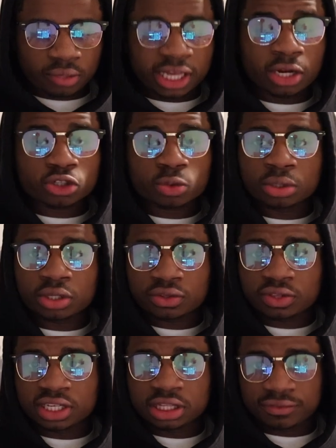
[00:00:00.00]
and also another
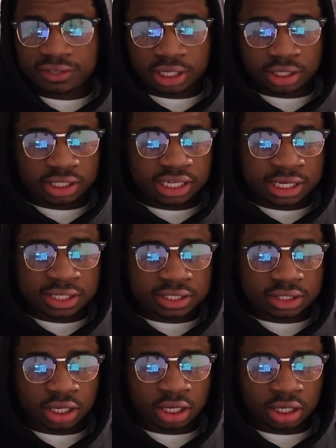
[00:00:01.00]
thing in the Vienna is